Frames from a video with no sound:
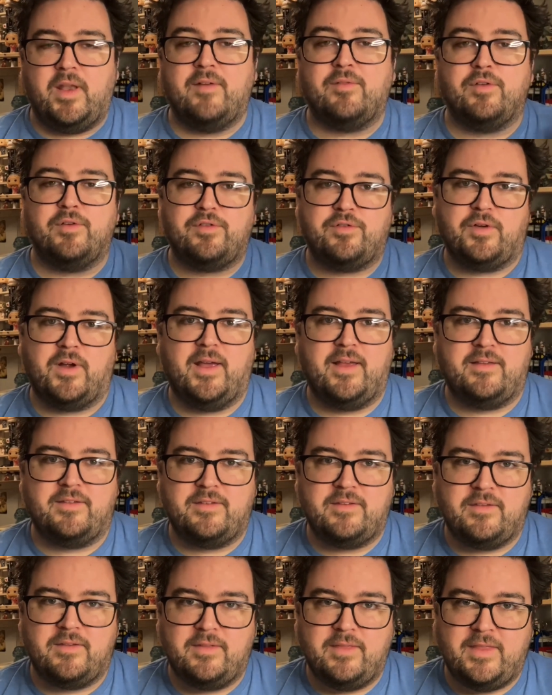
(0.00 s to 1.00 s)

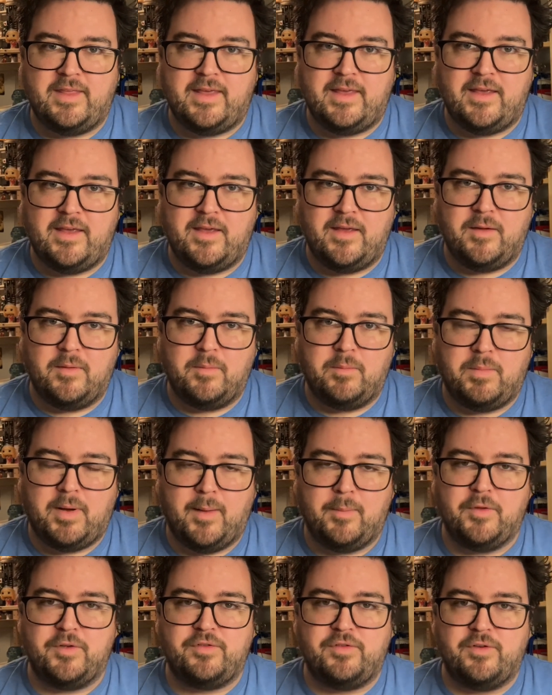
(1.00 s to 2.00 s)
strikes the
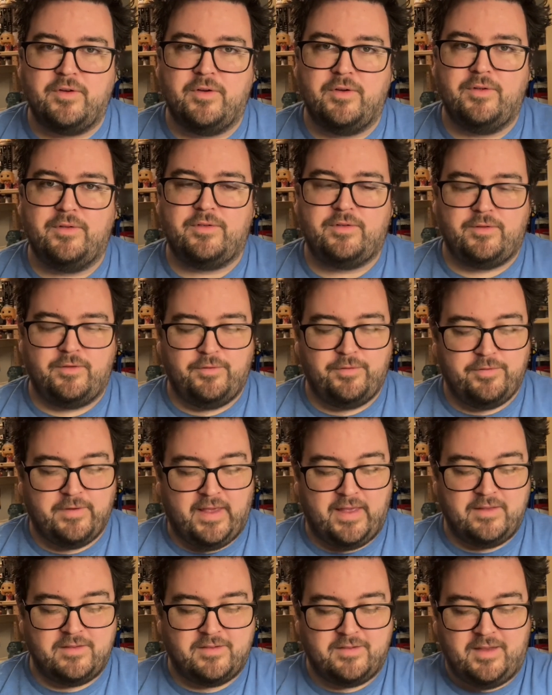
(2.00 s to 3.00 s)
publisher's
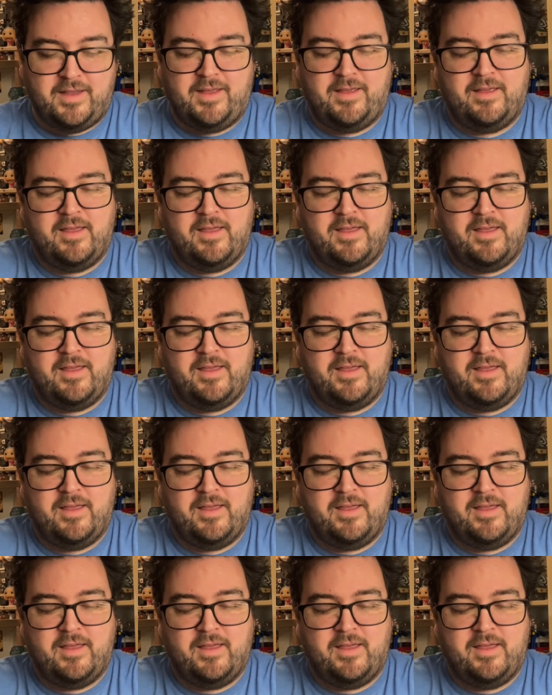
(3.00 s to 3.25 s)
fancy.